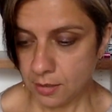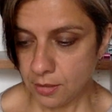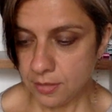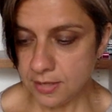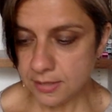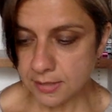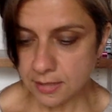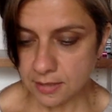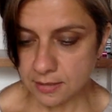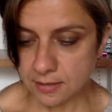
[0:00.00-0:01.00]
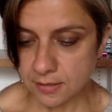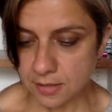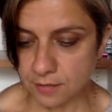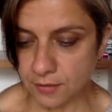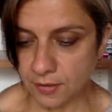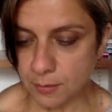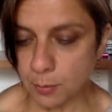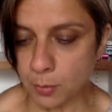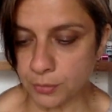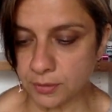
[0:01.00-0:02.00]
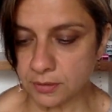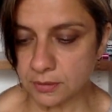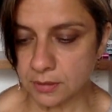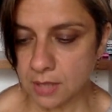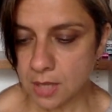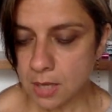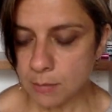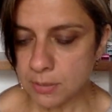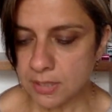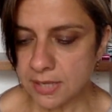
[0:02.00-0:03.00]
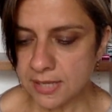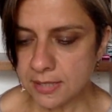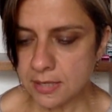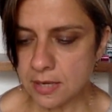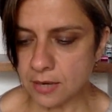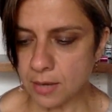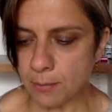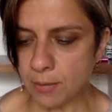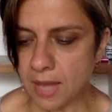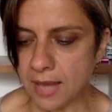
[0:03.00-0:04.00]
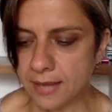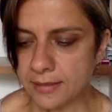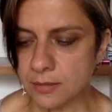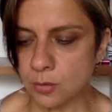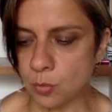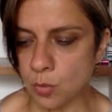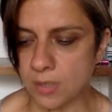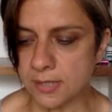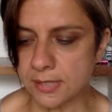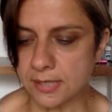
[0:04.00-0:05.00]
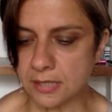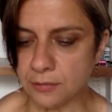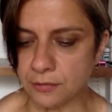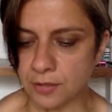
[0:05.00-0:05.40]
These studies are very important, but unless they are applied to oneself